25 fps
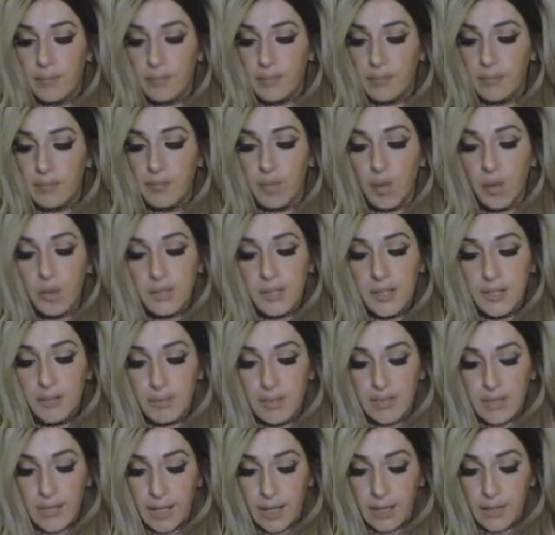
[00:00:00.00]
molten
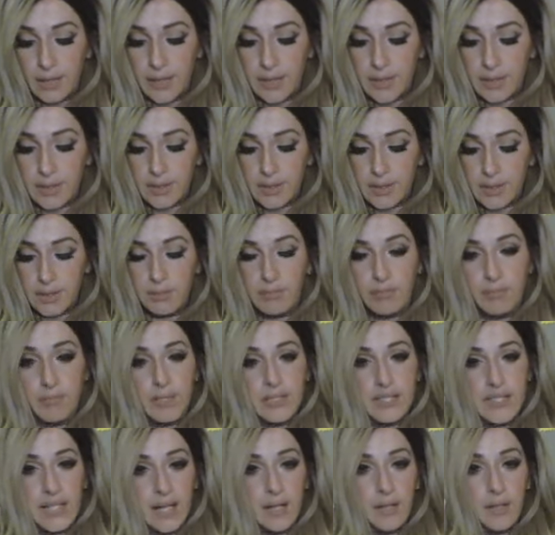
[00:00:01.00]
metallic
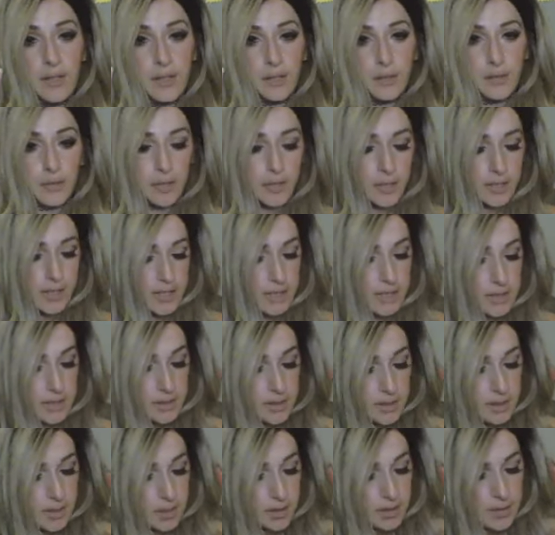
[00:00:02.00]
acrylics.
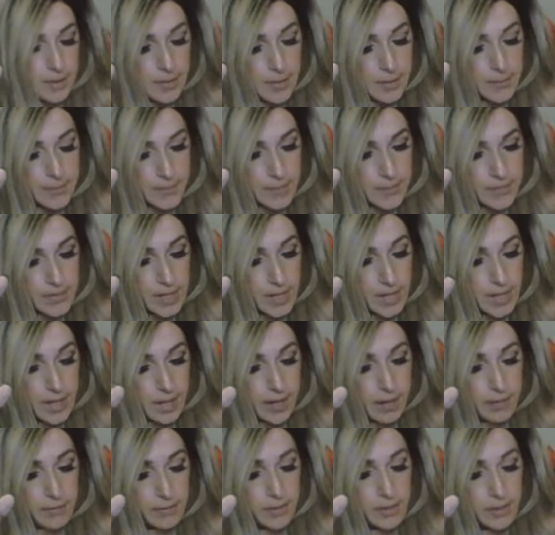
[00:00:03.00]
I have